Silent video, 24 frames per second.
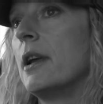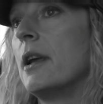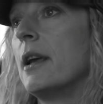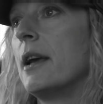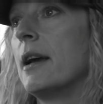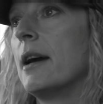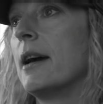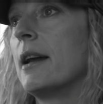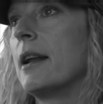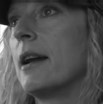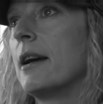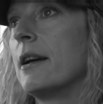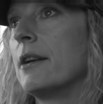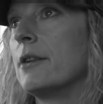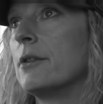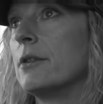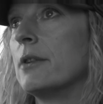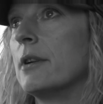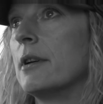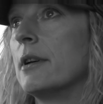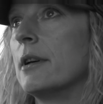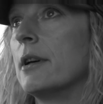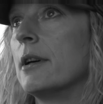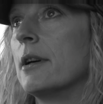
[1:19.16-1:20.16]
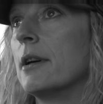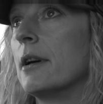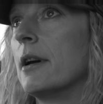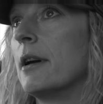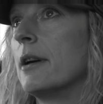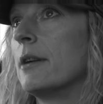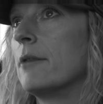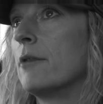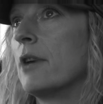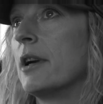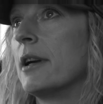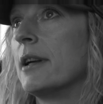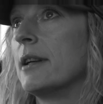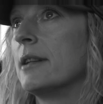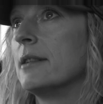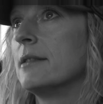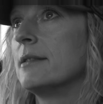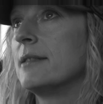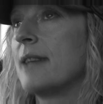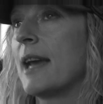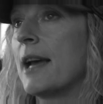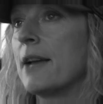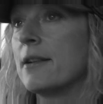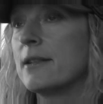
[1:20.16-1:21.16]
And I, uh, I write
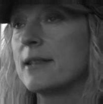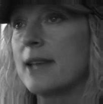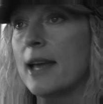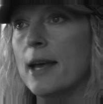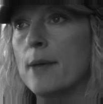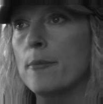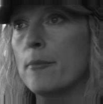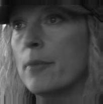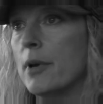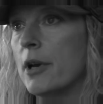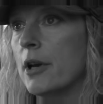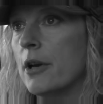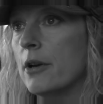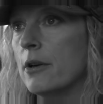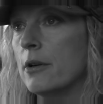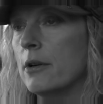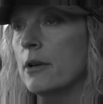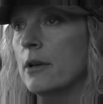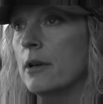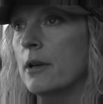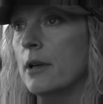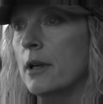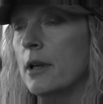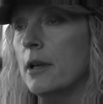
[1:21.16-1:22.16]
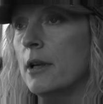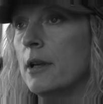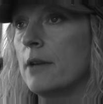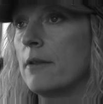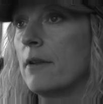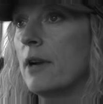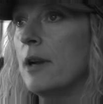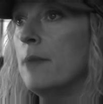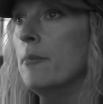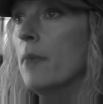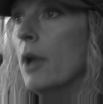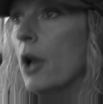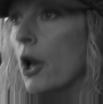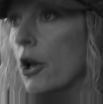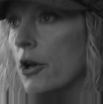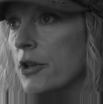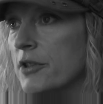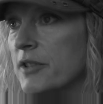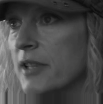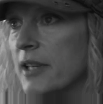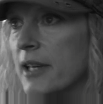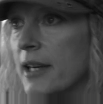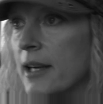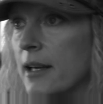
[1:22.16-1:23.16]
down tempo, very
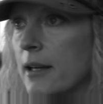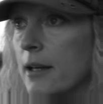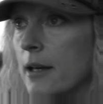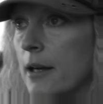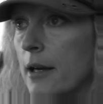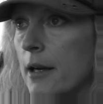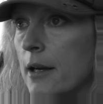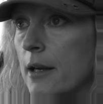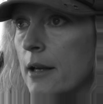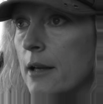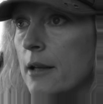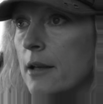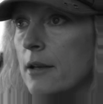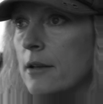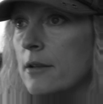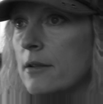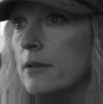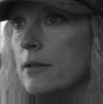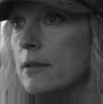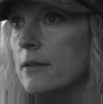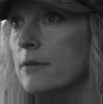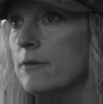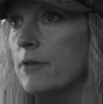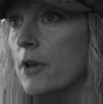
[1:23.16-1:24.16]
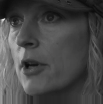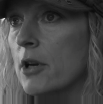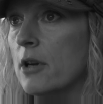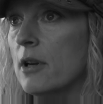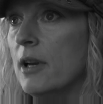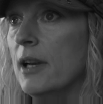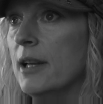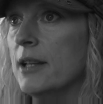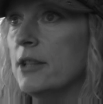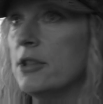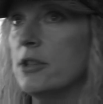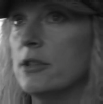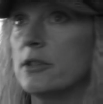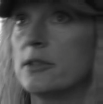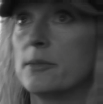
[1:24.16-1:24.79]
melodic, vocal issues